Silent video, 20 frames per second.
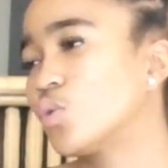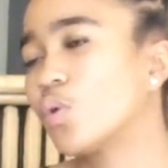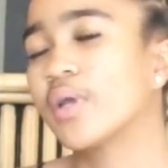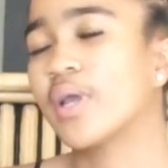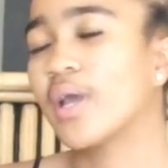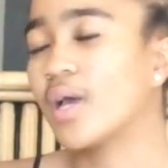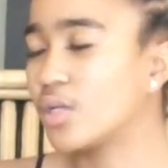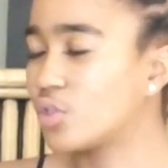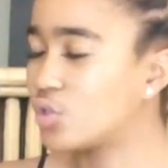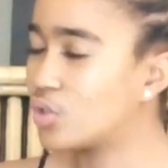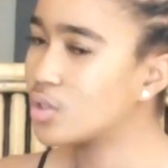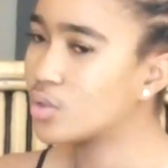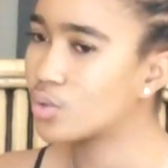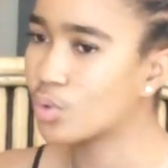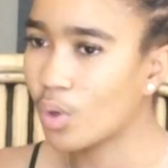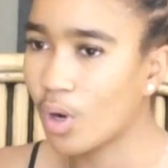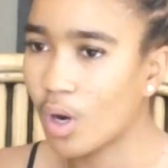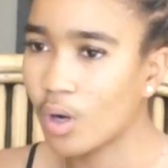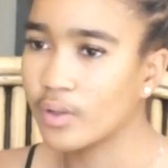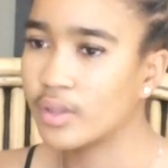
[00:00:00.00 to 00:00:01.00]
So yeah, just
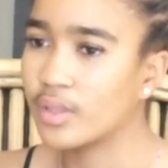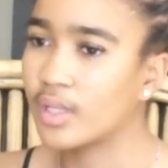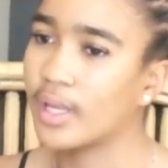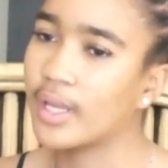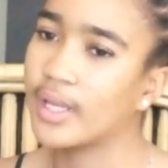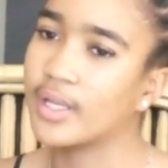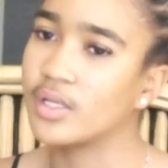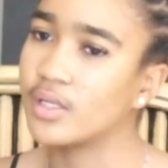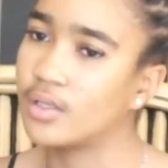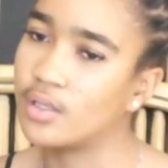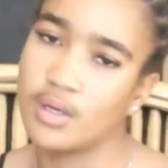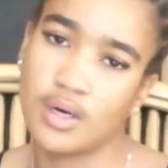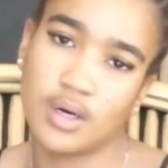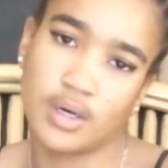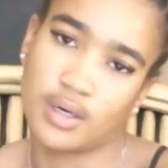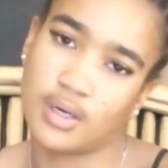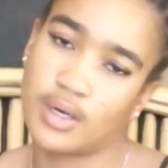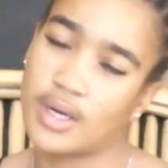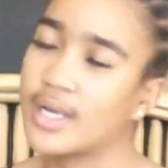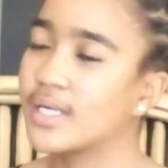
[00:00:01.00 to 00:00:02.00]
go out there
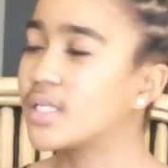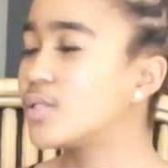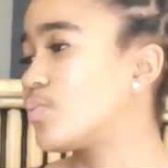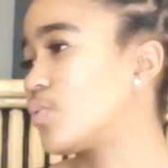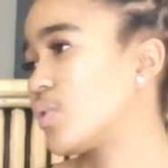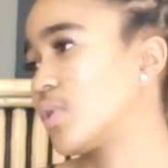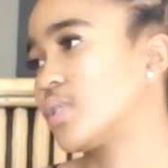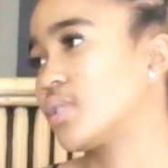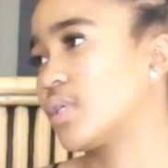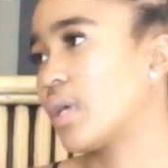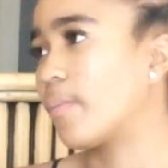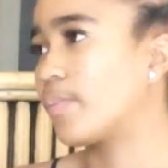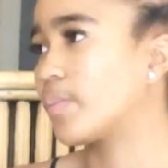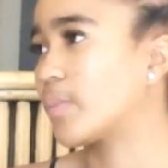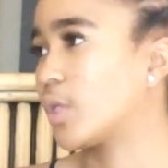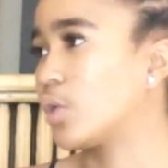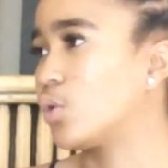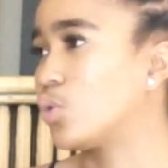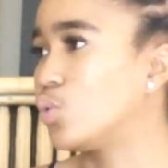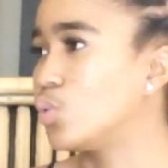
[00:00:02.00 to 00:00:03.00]
and express
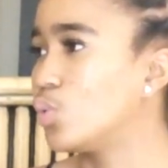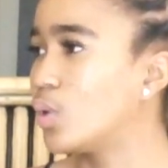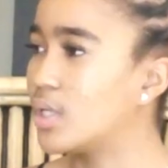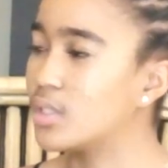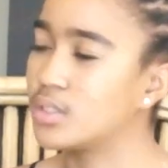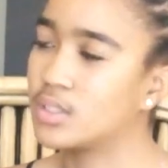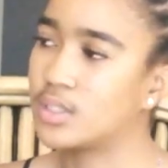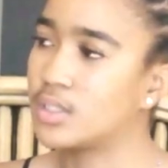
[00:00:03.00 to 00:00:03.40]
something new and